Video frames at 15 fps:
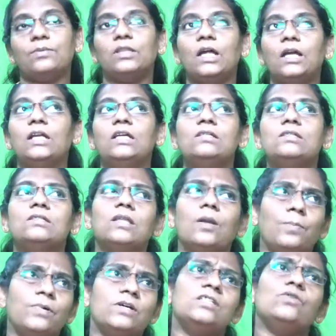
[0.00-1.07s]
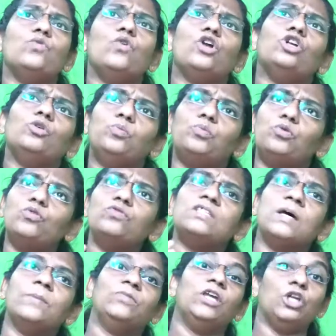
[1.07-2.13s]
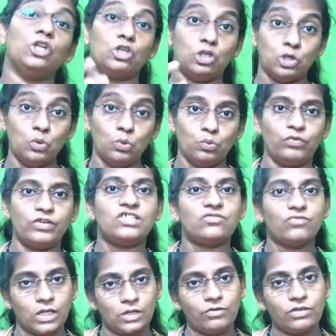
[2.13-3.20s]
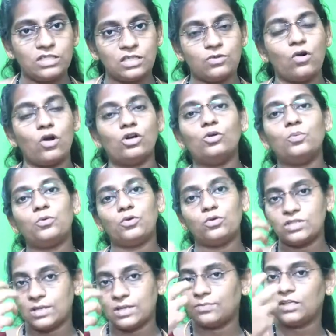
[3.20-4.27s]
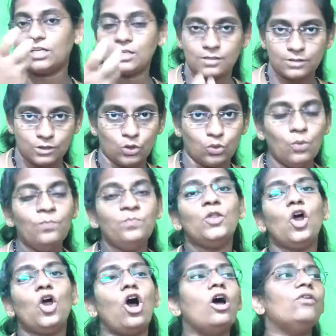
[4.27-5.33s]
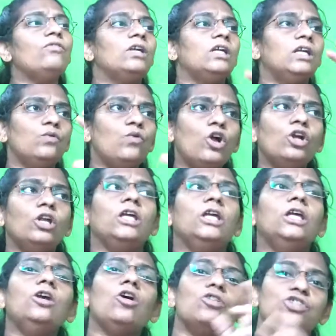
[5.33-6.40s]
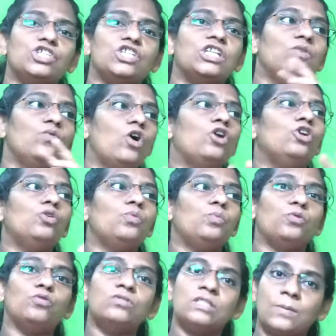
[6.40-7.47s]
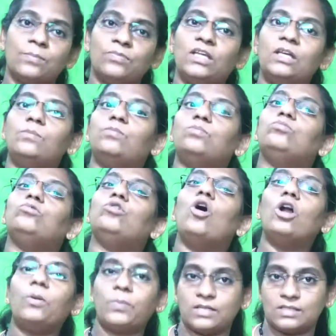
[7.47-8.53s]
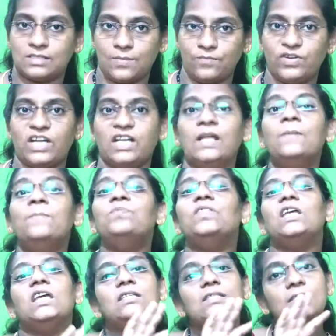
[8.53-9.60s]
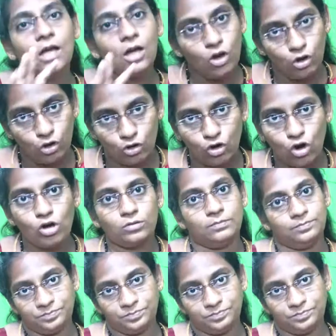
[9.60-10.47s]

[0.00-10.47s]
that person want to prove something new, which he want to prove something is new, or he or she want to prove something thought by someone is wrong.